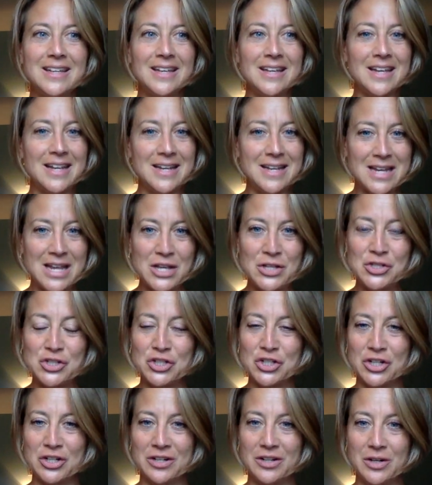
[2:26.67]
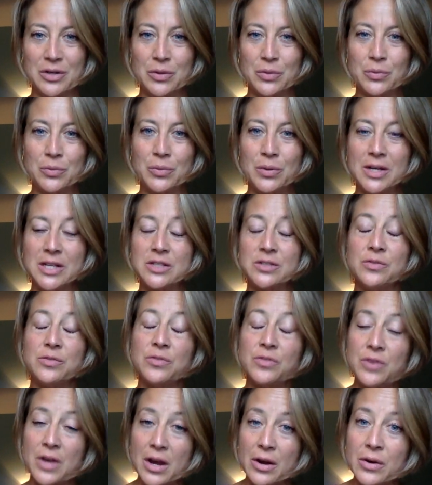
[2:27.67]
in nature is
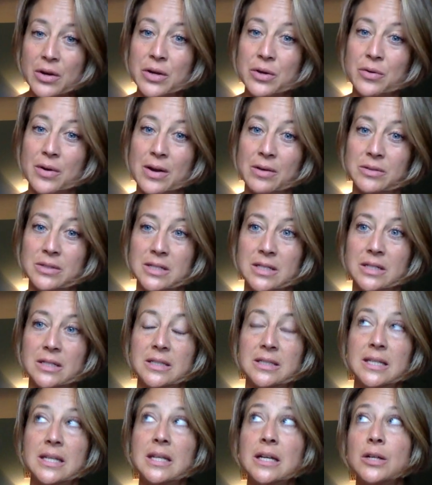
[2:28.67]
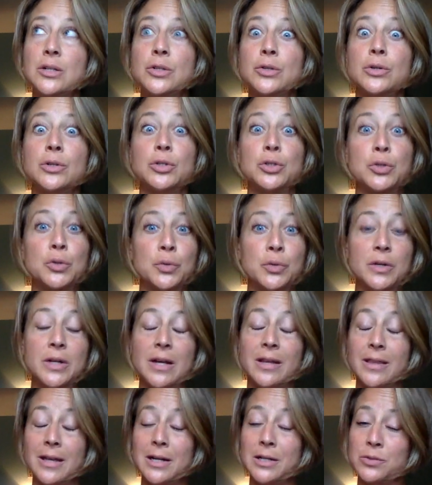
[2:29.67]
very grounding. Sitting under a
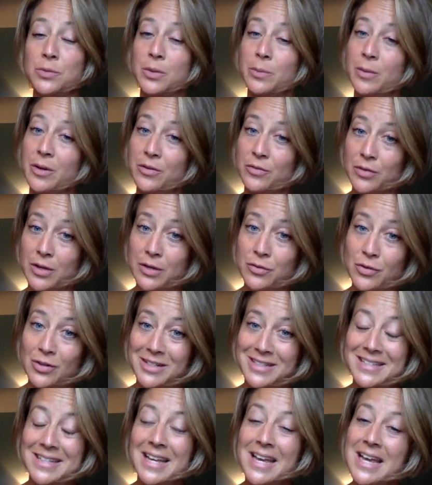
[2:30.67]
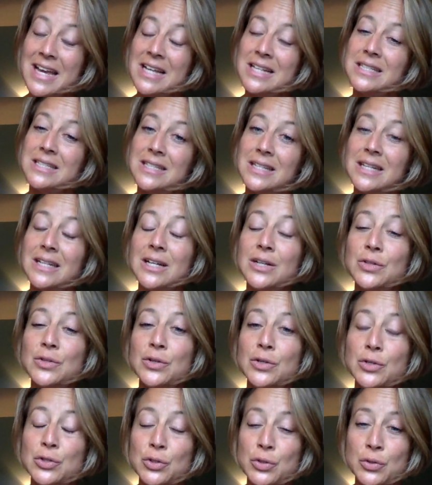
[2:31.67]
tree, that is one of my favorites. Sitting under
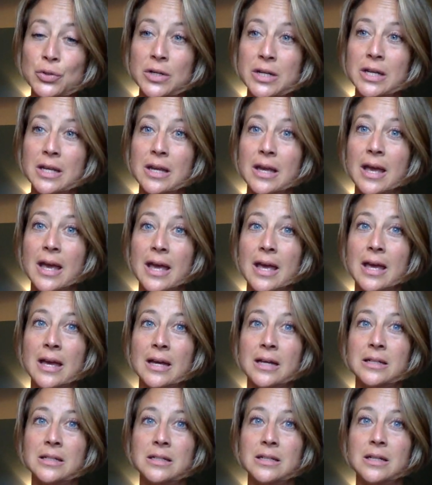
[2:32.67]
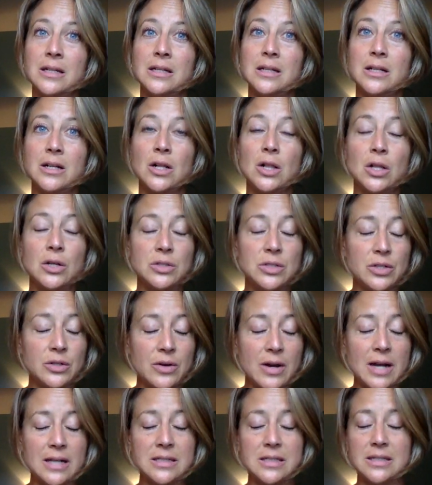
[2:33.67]
a tree and closing
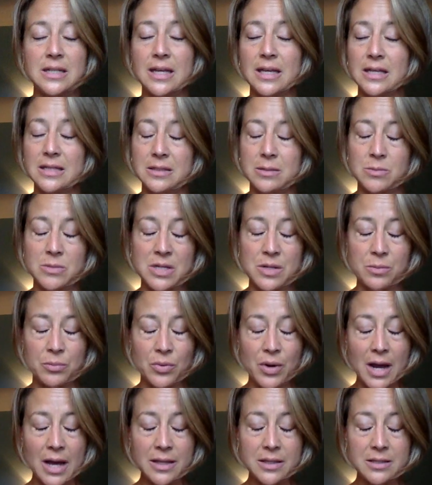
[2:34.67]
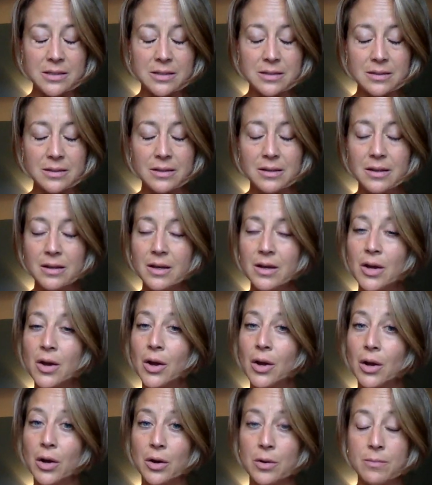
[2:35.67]
your eyes and taking some deep breaths
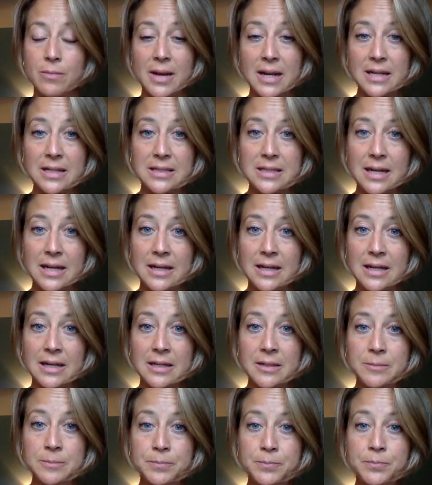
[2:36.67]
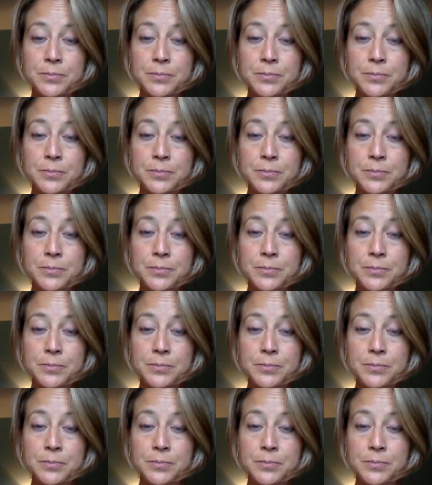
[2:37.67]
or meditating,